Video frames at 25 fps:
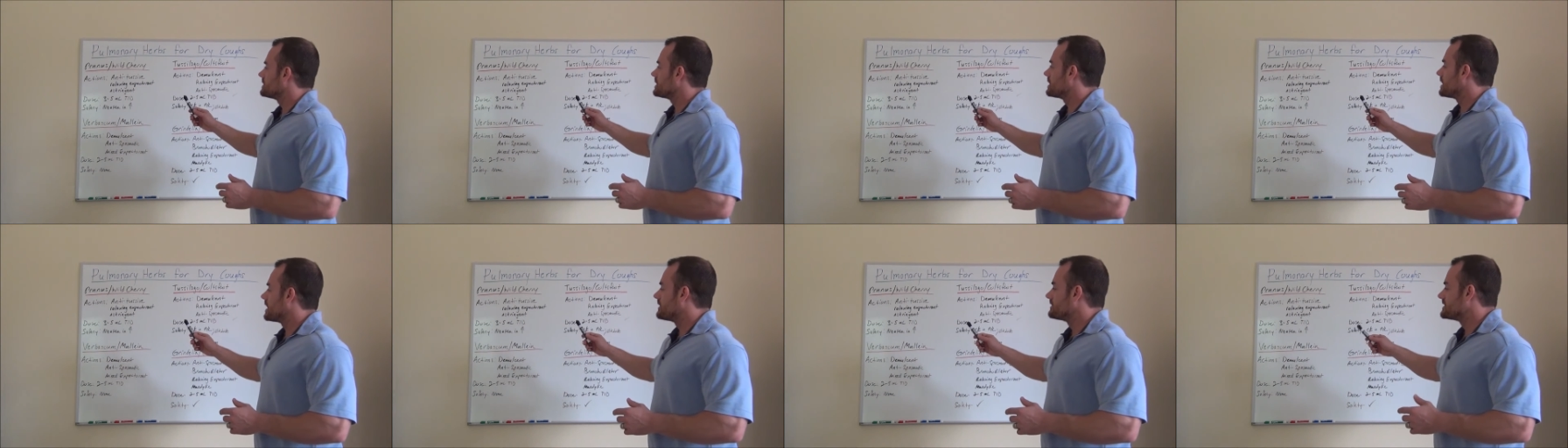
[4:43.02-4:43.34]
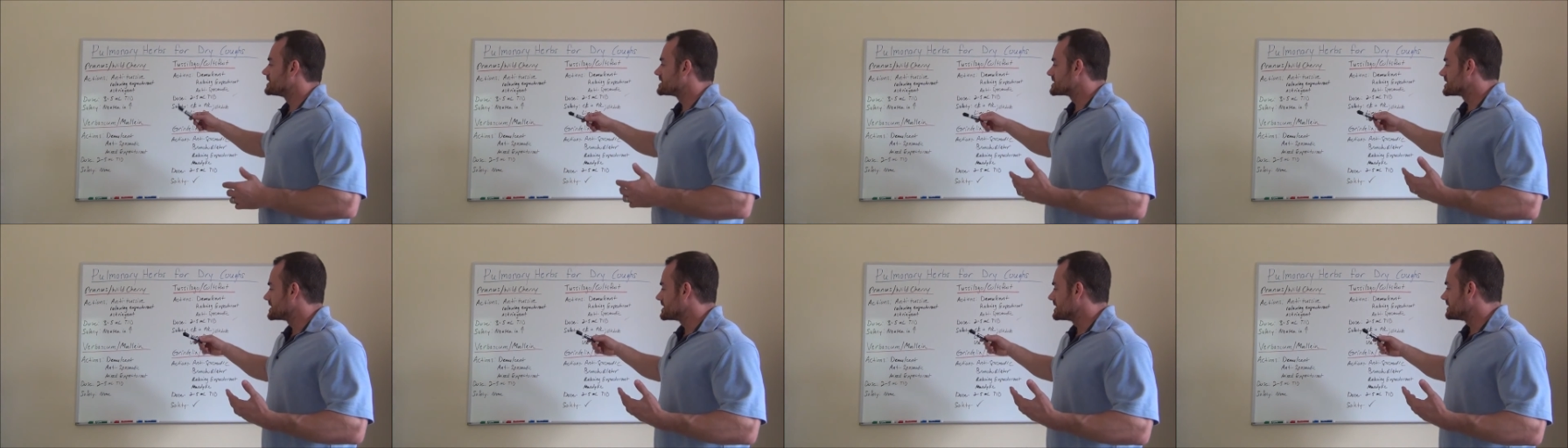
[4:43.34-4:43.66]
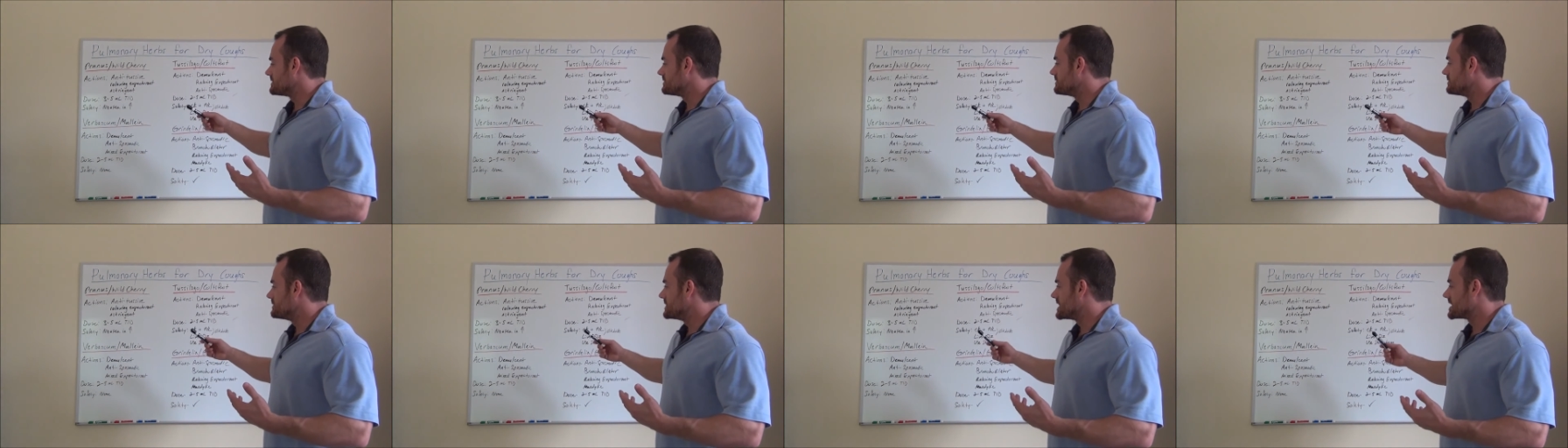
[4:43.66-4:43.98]

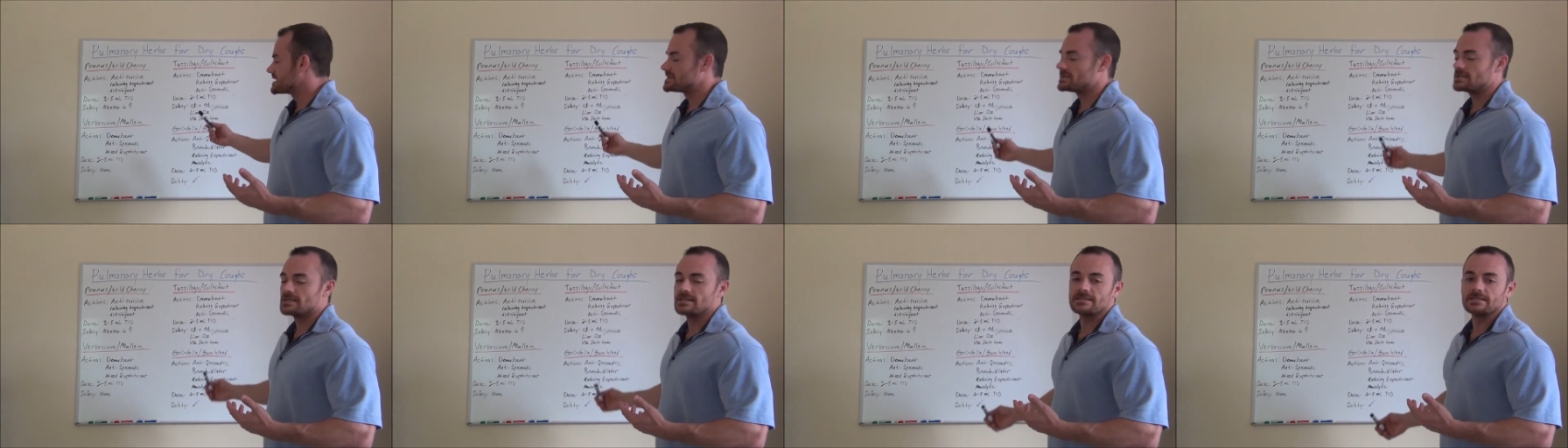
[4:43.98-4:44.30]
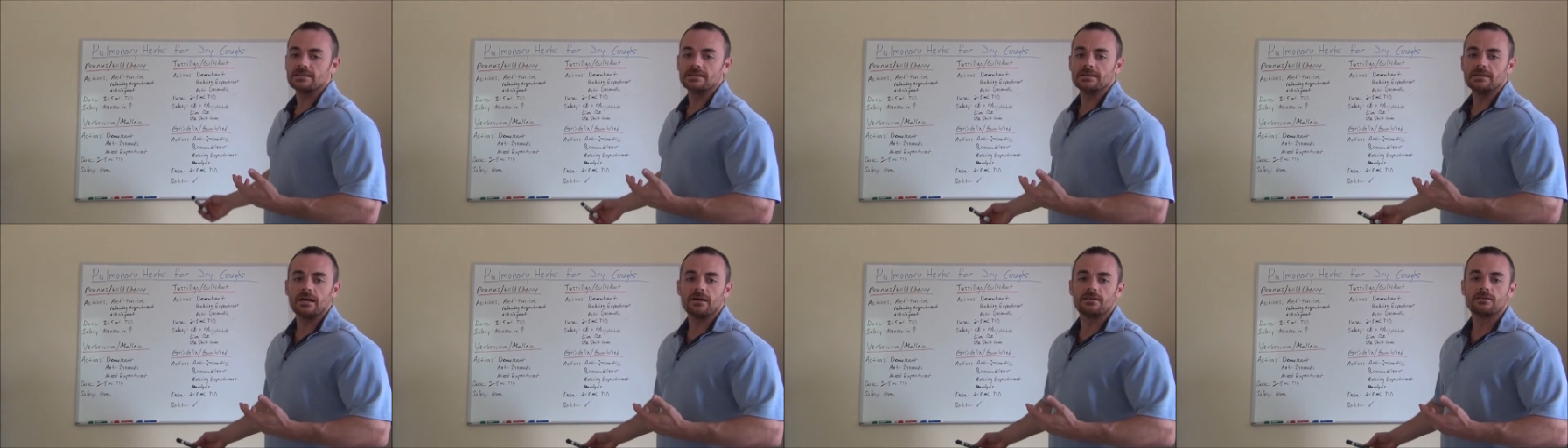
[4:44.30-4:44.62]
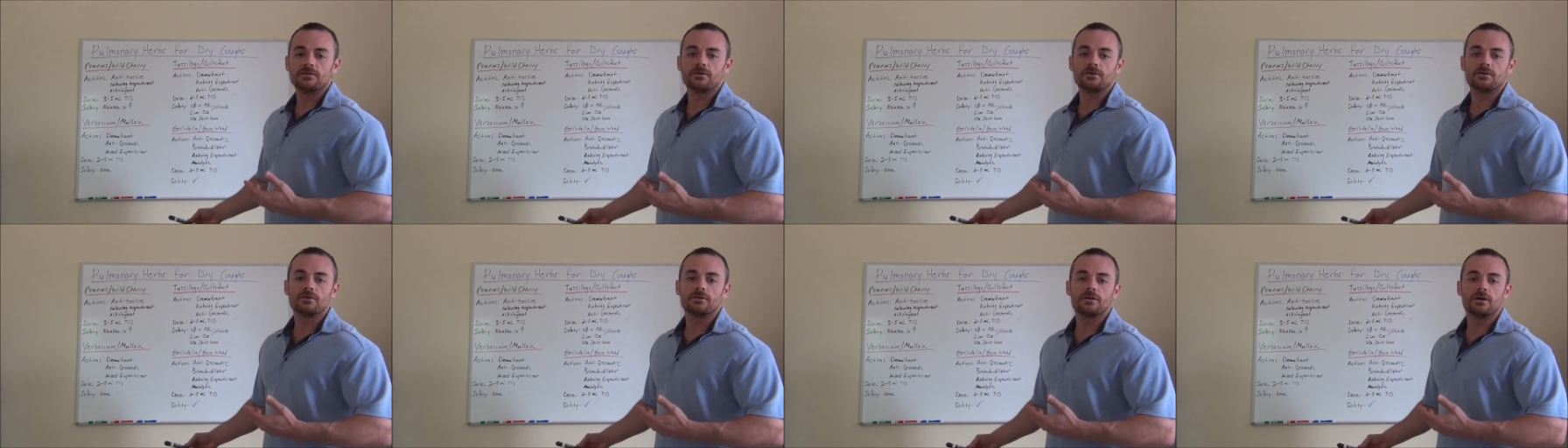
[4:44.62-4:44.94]
obviously mix these
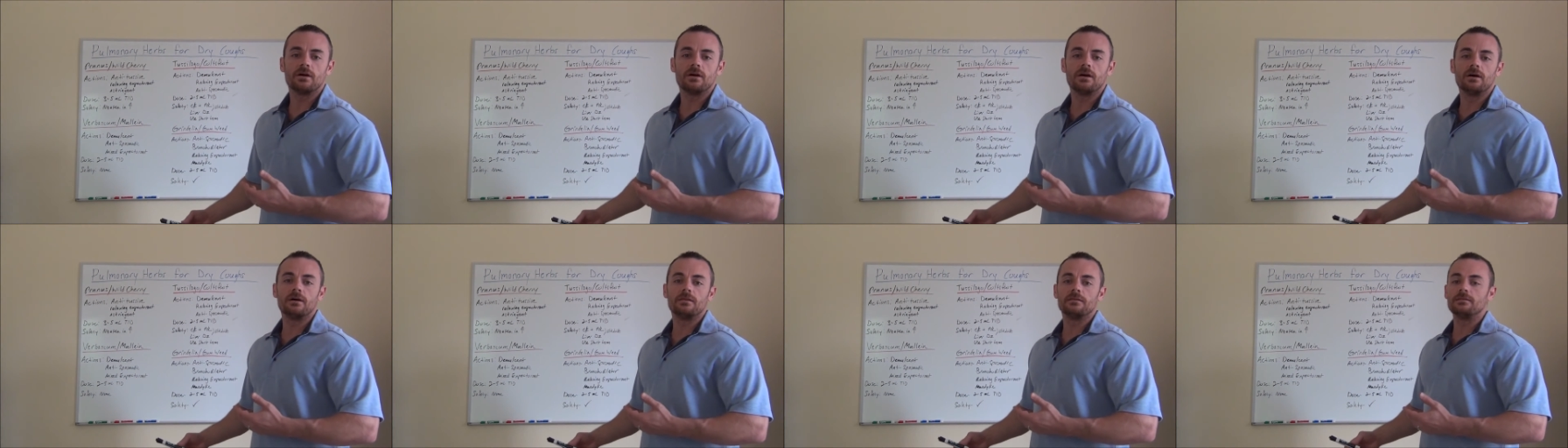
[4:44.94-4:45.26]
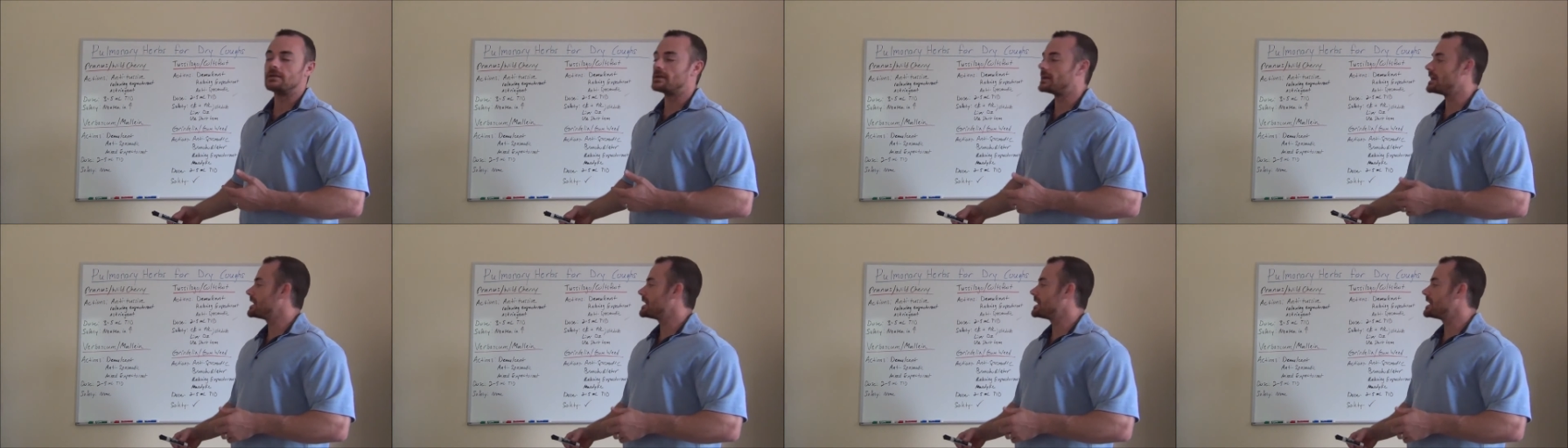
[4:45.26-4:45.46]
together. They